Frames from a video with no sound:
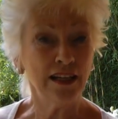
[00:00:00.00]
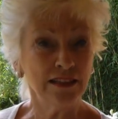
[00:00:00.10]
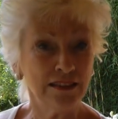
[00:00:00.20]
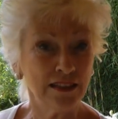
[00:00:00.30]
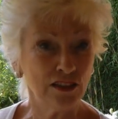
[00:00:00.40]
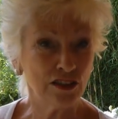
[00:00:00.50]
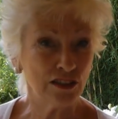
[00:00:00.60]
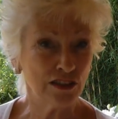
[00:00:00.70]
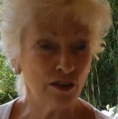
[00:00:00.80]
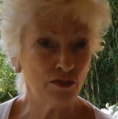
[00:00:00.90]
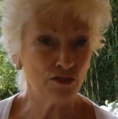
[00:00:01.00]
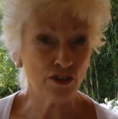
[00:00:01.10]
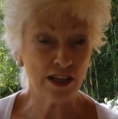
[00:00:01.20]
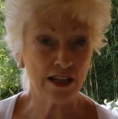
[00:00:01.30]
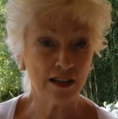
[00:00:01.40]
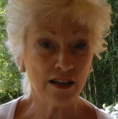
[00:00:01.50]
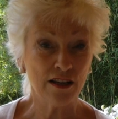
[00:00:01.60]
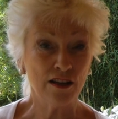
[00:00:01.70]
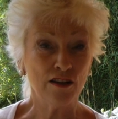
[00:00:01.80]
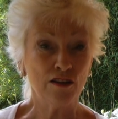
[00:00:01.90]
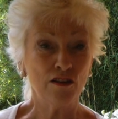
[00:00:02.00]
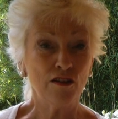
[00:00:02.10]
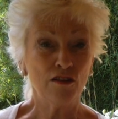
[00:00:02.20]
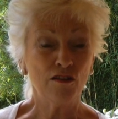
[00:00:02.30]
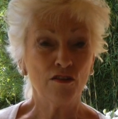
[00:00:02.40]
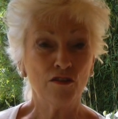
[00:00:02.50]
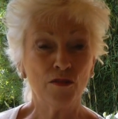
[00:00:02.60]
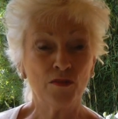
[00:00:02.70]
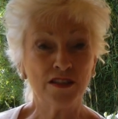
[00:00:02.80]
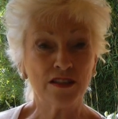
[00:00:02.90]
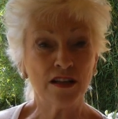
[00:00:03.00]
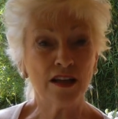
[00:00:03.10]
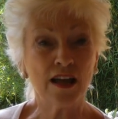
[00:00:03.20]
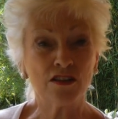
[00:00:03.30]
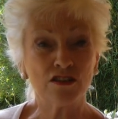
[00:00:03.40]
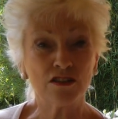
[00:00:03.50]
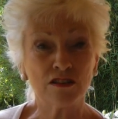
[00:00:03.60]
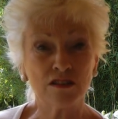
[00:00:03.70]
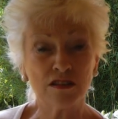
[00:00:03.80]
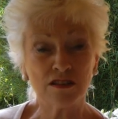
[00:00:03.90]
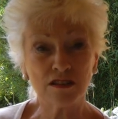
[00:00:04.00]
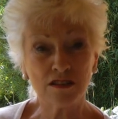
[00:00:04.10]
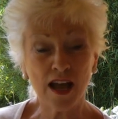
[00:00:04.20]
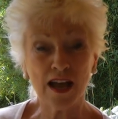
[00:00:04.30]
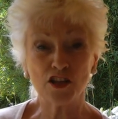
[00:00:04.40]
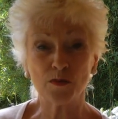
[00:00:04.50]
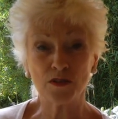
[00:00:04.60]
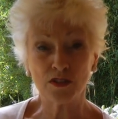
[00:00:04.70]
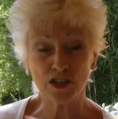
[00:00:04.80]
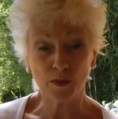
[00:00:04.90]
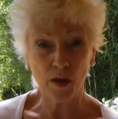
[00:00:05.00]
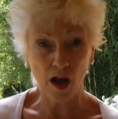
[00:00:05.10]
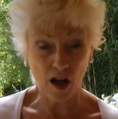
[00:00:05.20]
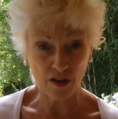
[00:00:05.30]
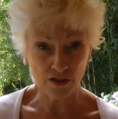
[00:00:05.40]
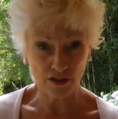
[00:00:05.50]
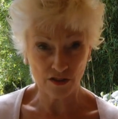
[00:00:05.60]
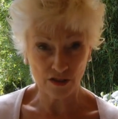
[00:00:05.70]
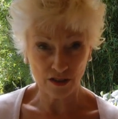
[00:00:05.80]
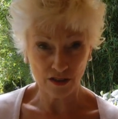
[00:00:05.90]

and set yourself free from this connection, this attachment to the past.